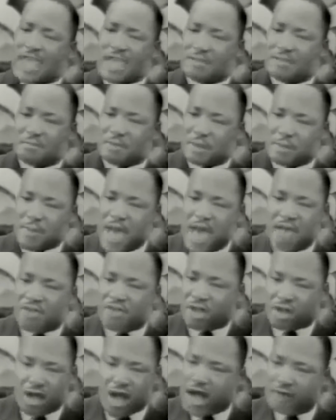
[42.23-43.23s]
skin, but by
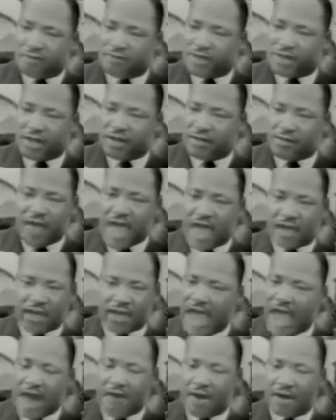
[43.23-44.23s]
the content of their
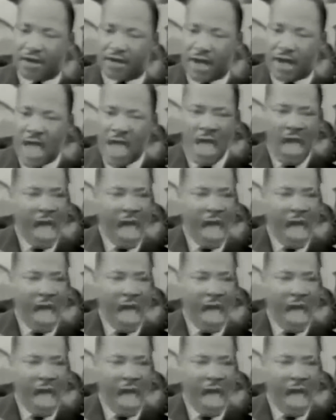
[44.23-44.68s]
character.